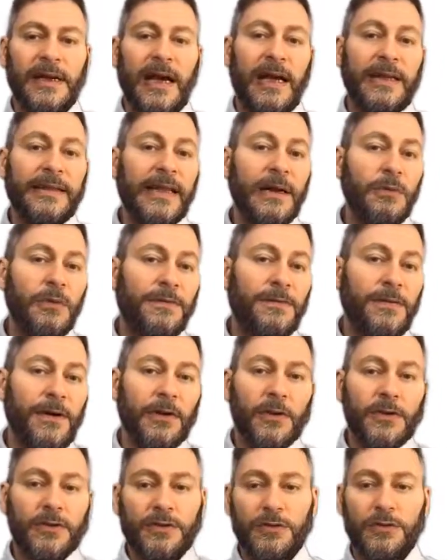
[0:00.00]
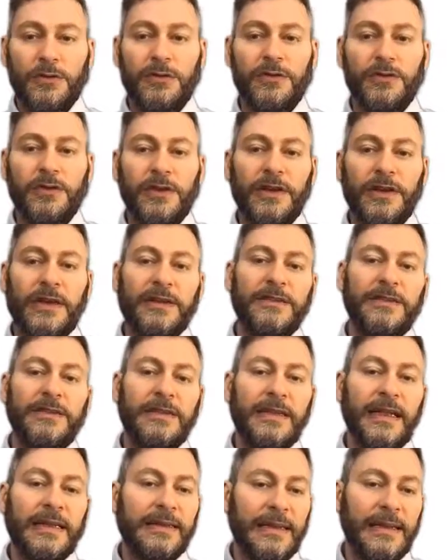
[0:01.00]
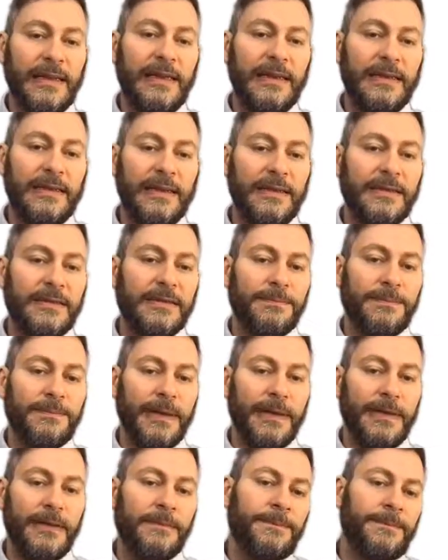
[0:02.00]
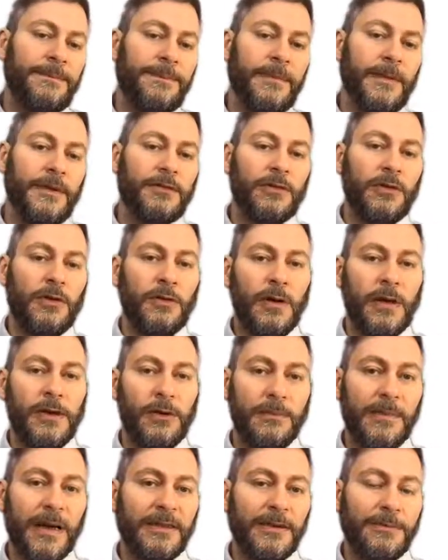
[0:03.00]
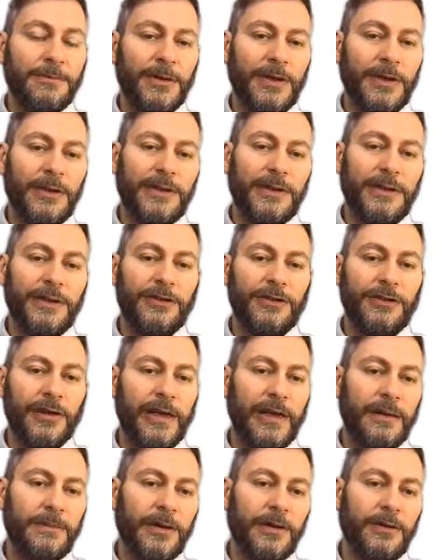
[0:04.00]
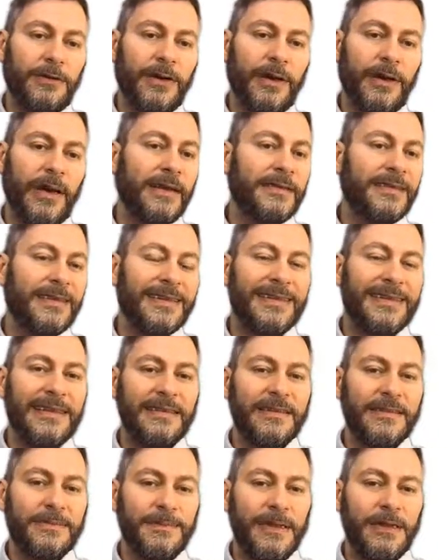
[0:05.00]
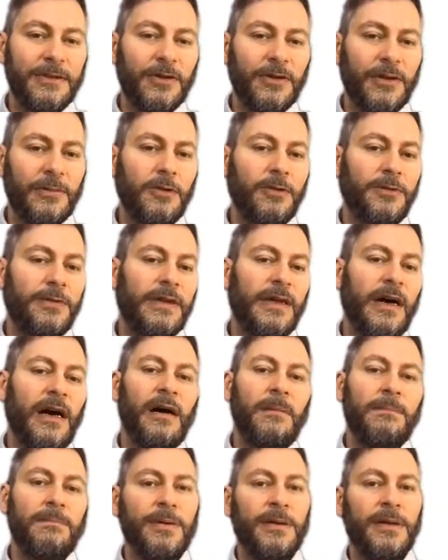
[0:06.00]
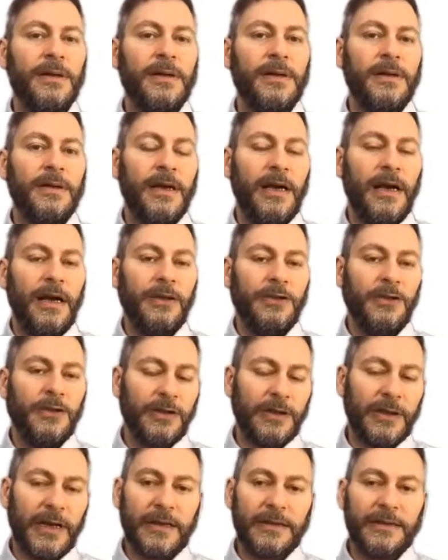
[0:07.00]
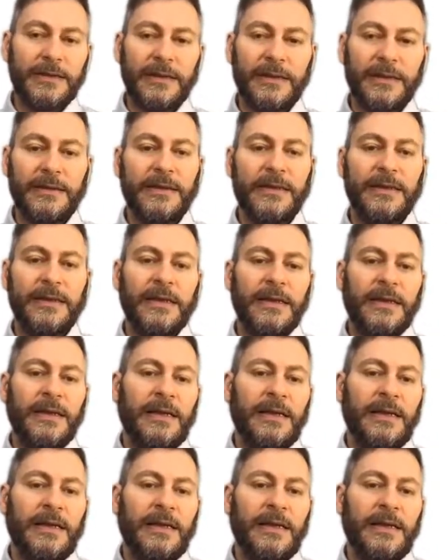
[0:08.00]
And then we follow suit. So you can see that E needs B. So you might have put it initially here, but you realize it needs B, so you move it up and you connect it.